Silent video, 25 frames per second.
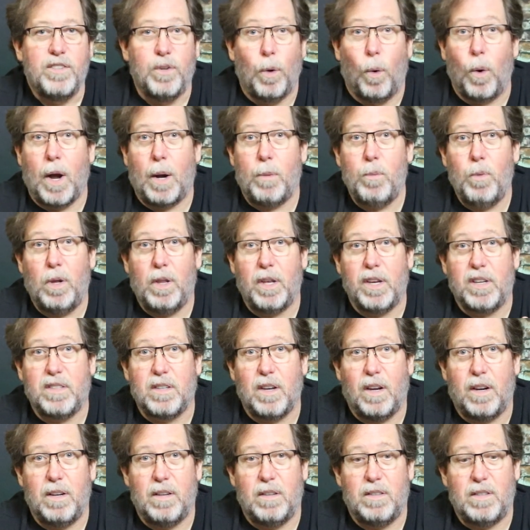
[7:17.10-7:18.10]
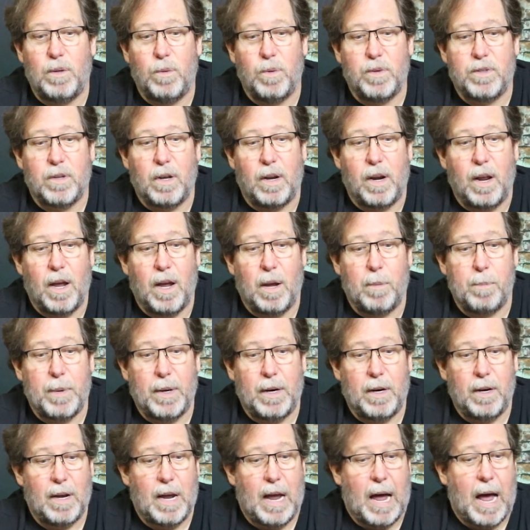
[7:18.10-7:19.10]
So I'm really excited to see what's going to
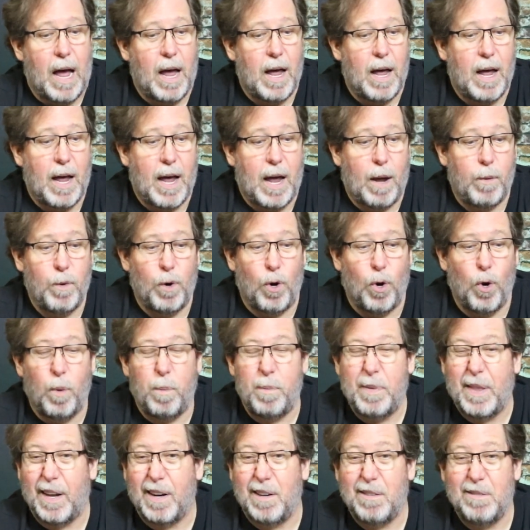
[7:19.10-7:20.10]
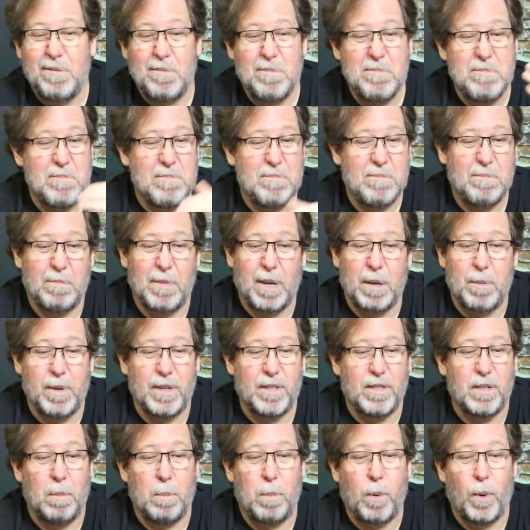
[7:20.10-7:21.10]
happen. Uh, I would hope that
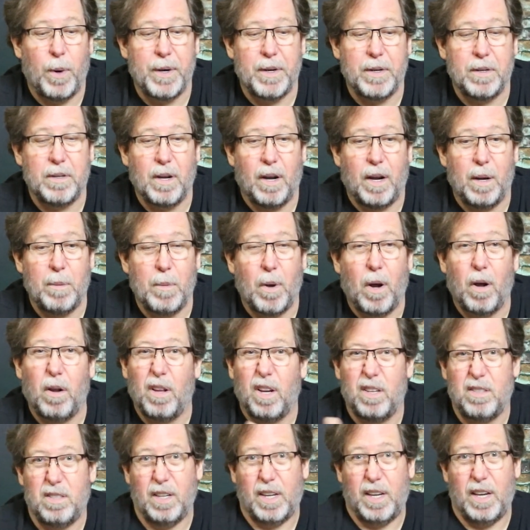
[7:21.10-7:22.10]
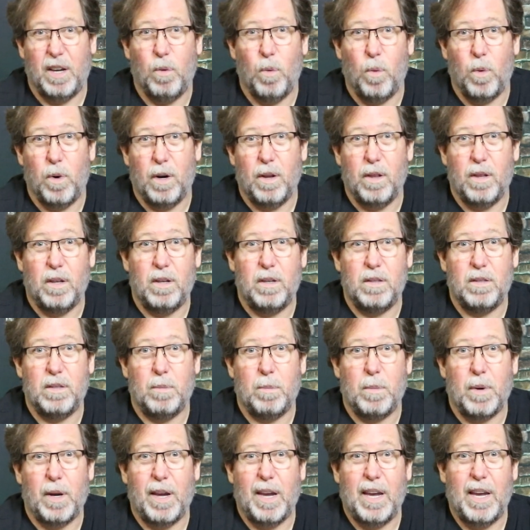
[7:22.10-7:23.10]
maybe at some point in time I'll actually get one of
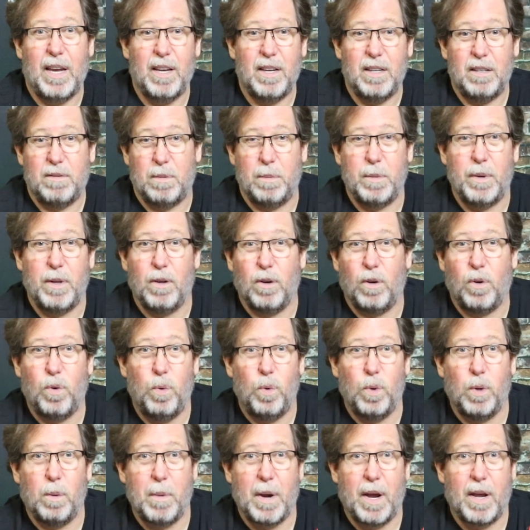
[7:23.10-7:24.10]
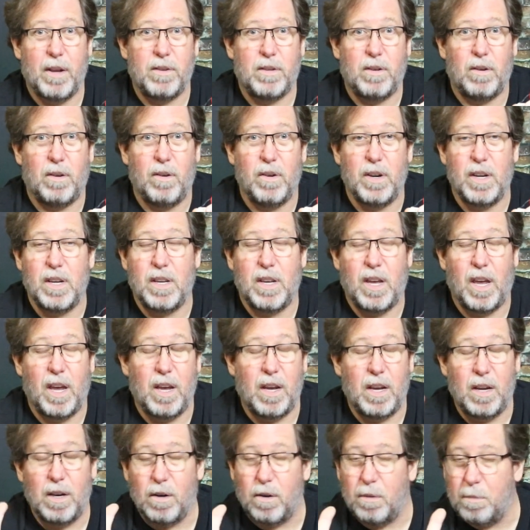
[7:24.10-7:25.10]
these in my hands from either Cooler Master or
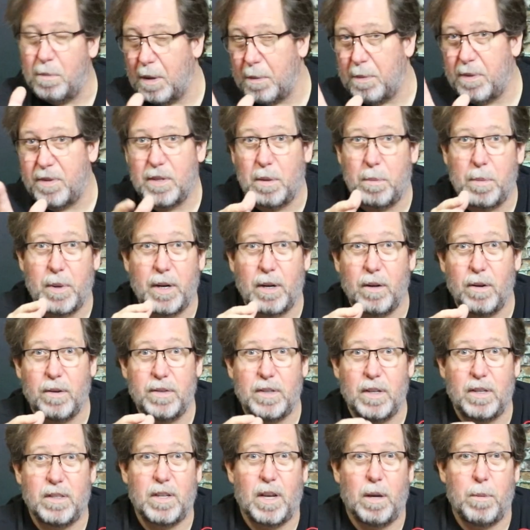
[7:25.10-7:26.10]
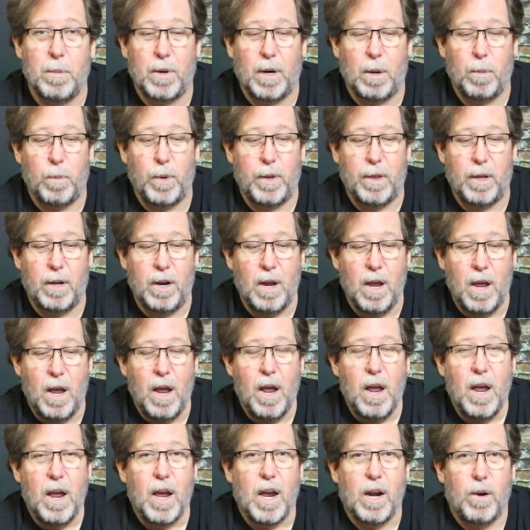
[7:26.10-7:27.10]
EK or maybe somebody else that's coming up with it
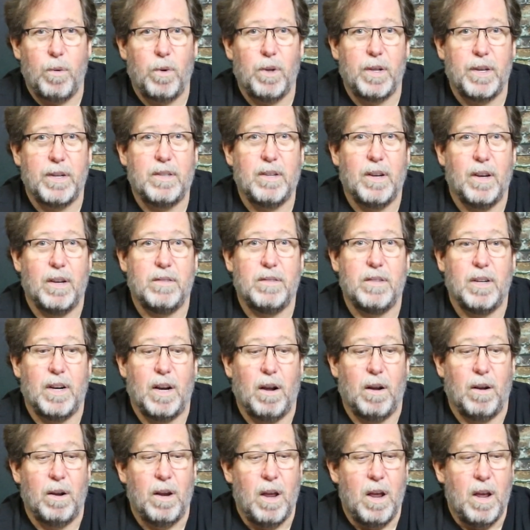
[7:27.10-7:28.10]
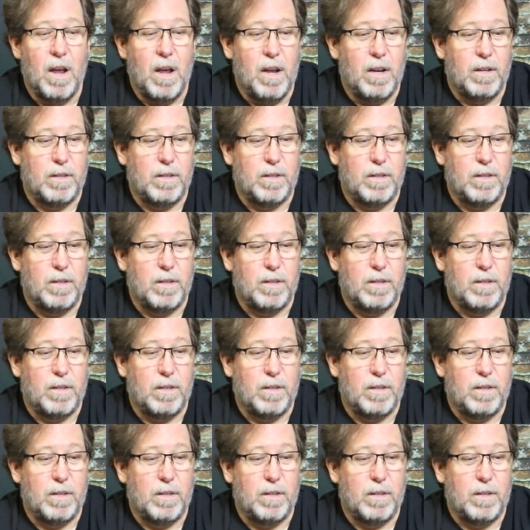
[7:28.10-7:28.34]
and really test it out.